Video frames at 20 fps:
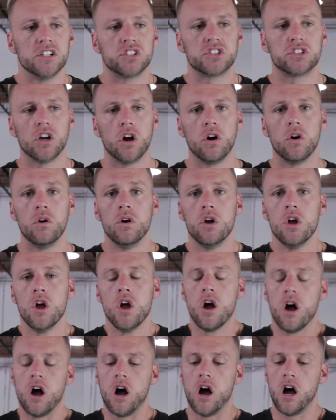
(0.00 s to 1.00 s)
So
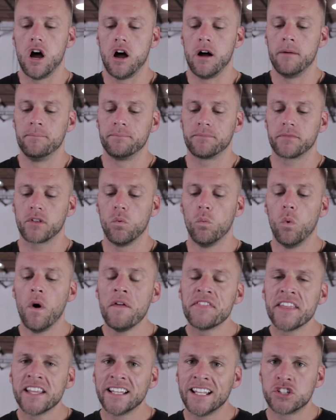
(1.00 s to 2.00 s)
um,
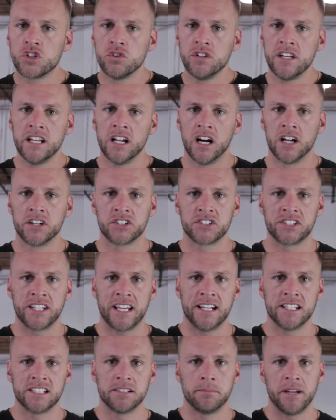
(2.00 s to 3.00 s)
one thing that you need to
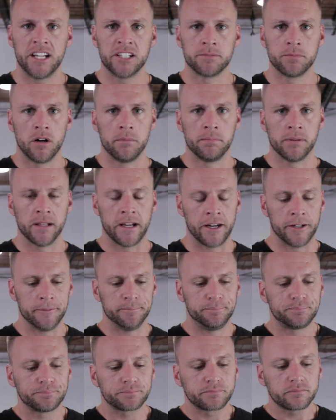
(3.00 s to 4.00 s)
understand as a baseball player
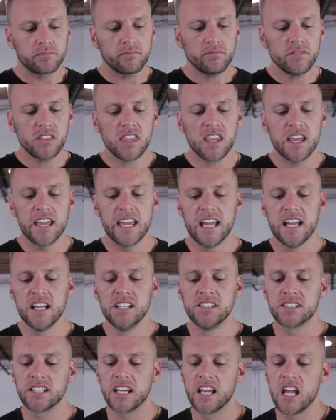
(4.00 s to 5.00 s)

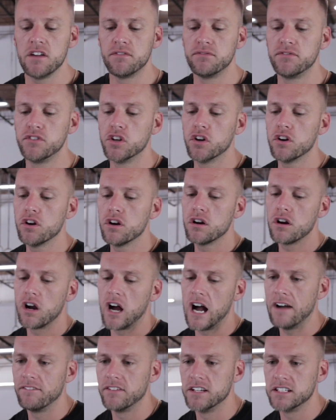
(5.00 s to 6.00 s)
is if you're
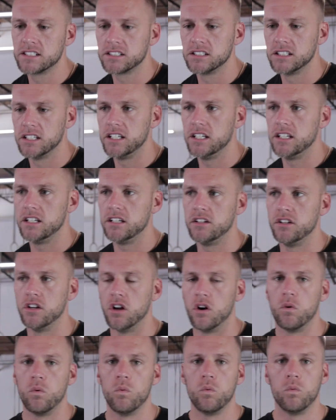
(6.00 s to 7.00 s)
obviously, you
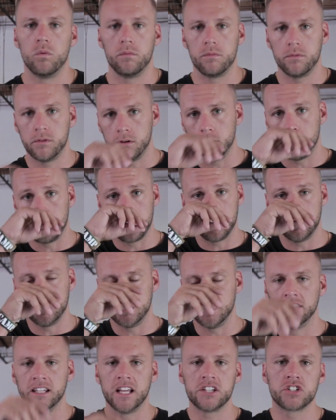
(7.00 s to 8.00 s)
know, you know,
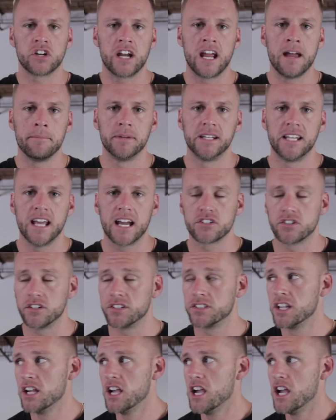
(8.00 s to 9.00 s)
unless you're
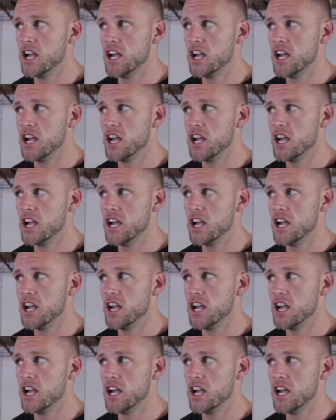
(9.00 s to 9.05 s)
ambidextrous,